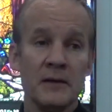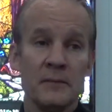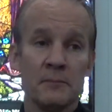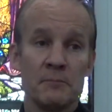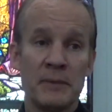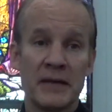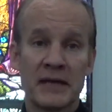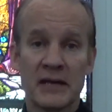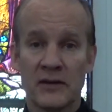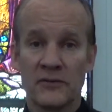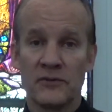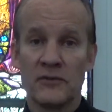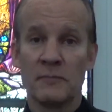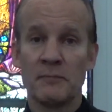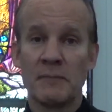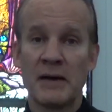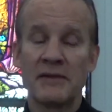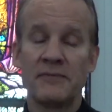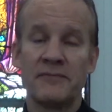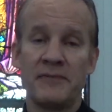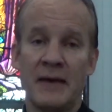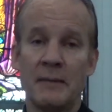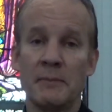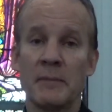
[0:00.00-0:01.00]
because of my
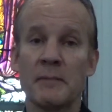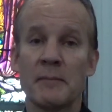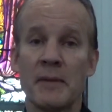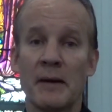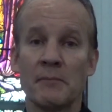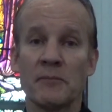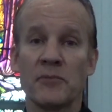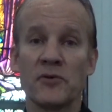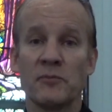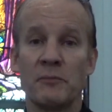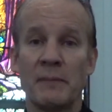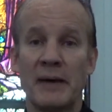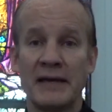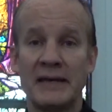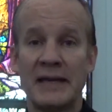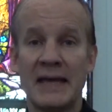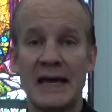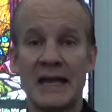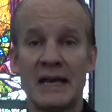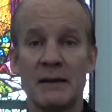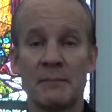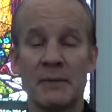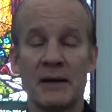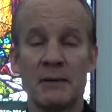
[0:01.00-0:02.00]
family members, my
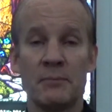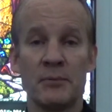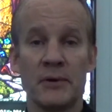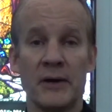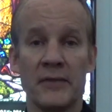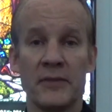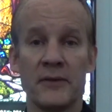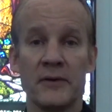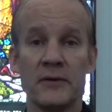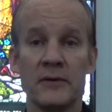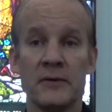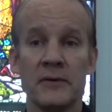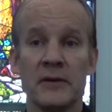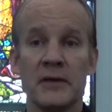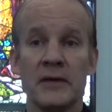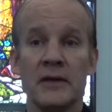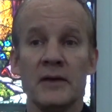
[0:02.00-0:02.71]
dad and my brother,